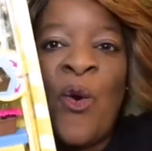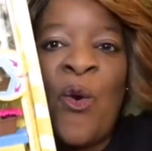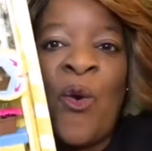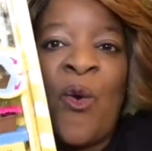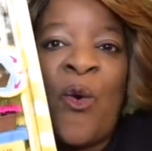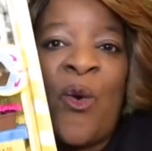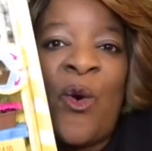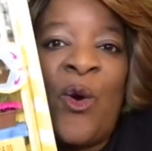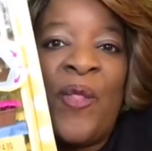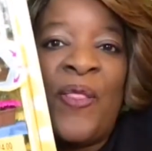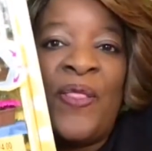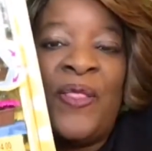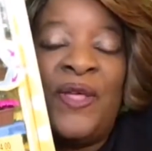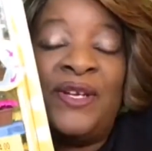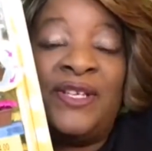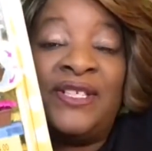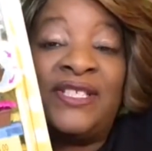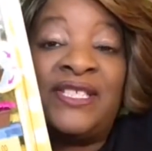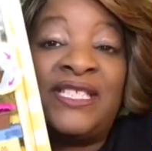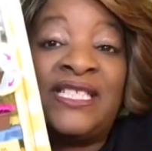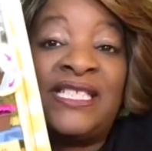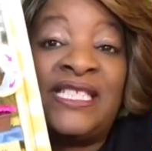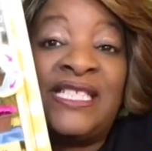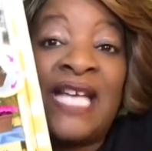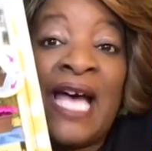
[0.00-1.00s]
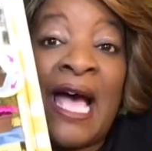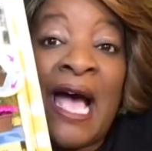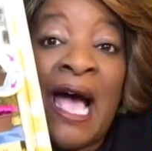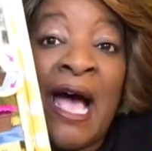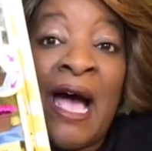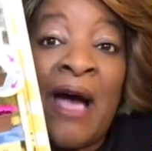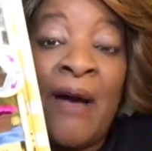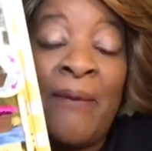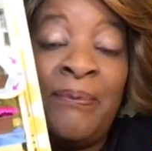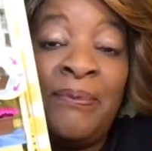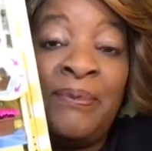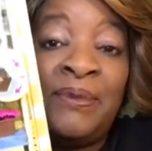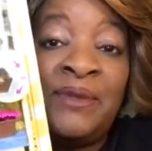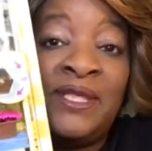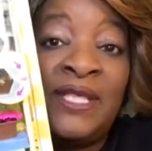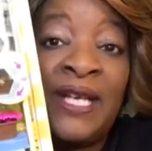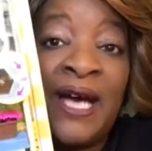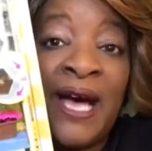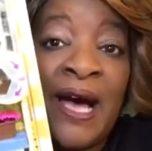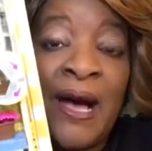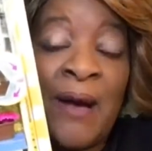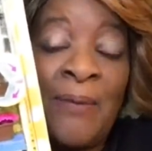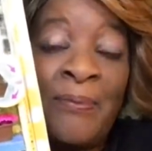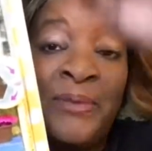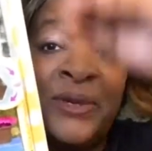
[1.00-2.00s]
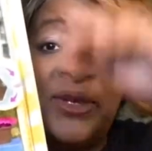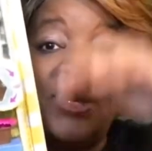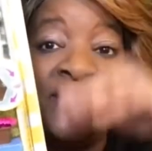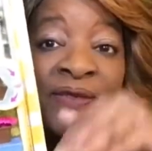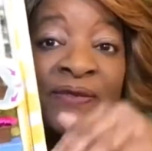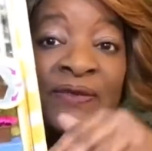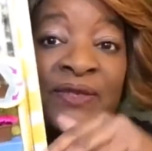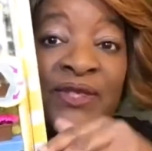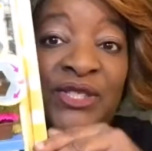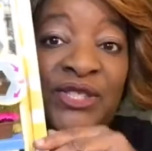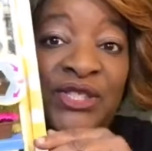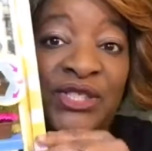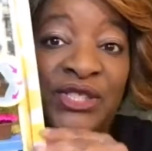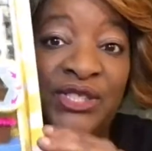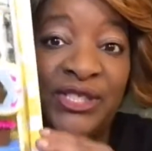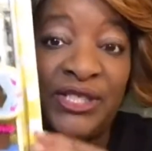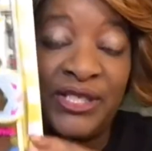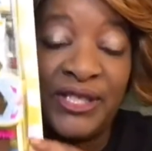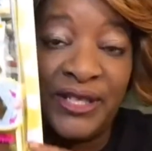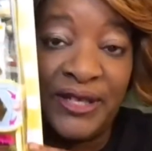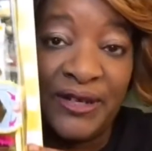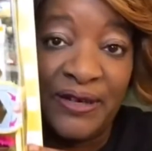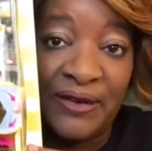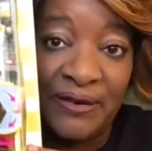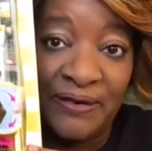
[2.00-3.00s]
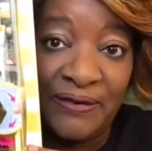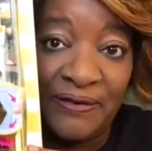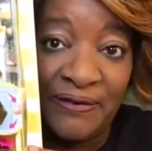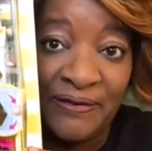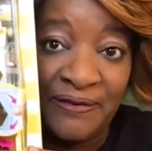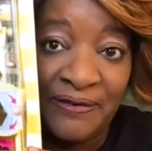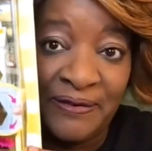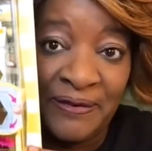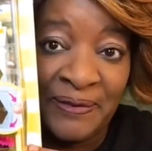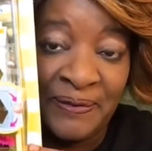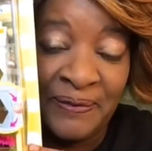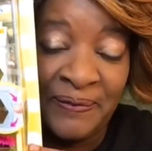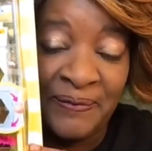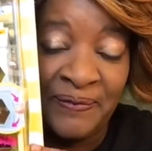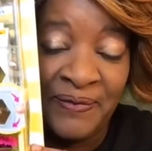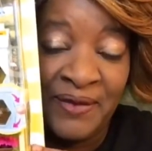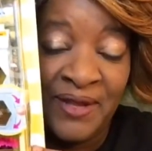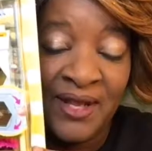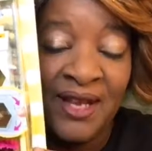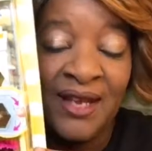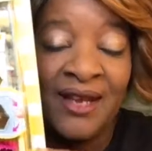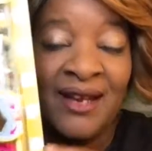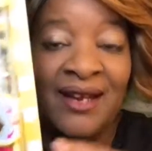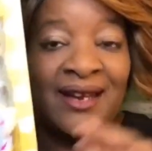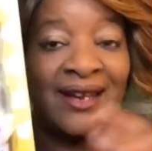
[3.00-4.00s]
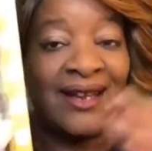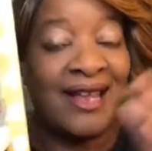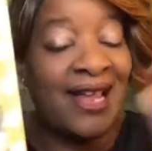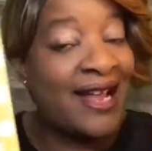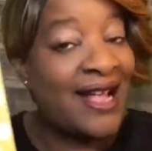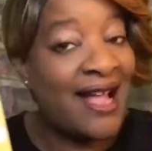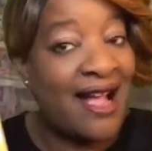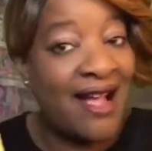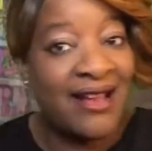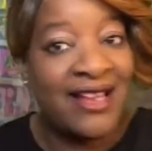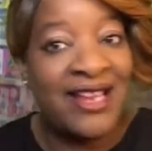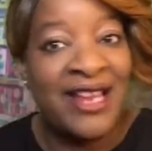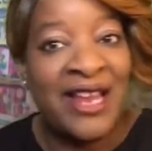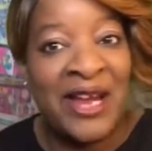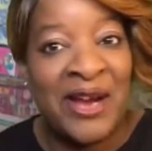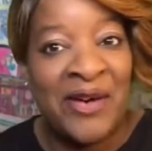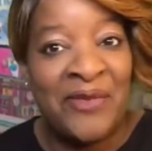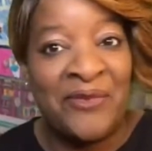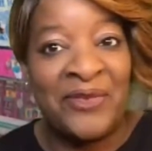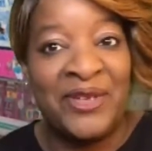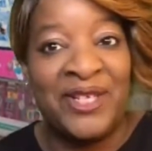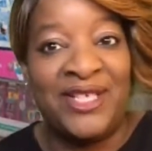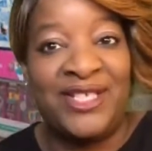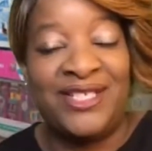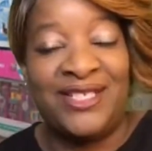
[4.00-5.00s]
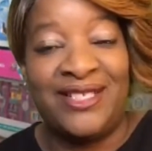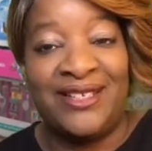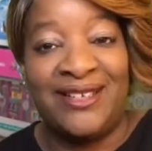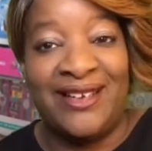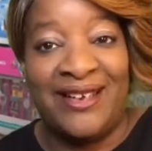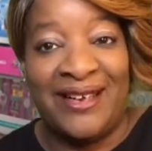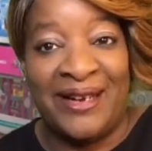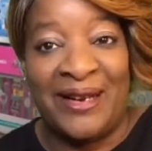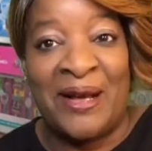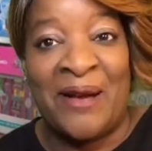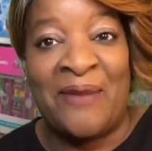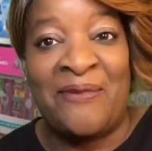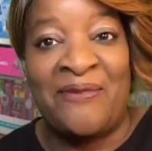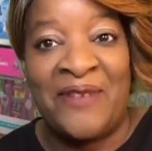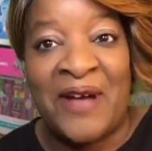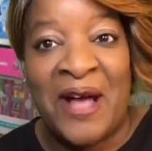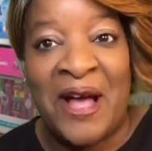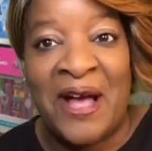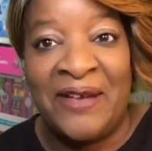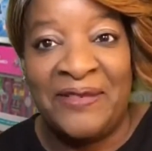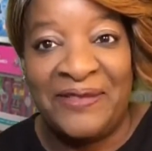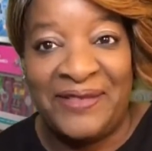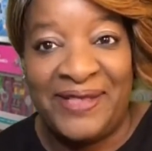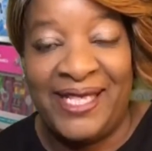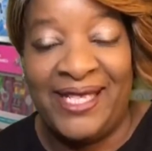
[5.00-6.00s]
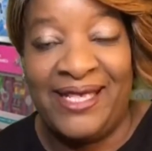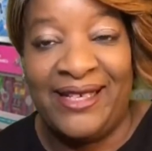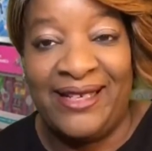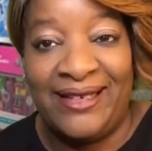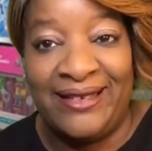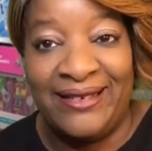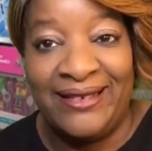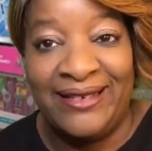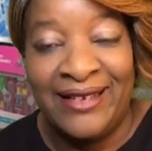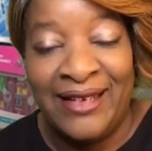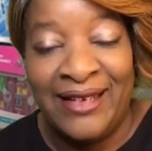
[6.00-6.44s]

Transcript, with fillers: on the top, top of the shelf like I can't reach it and I'm 5'10".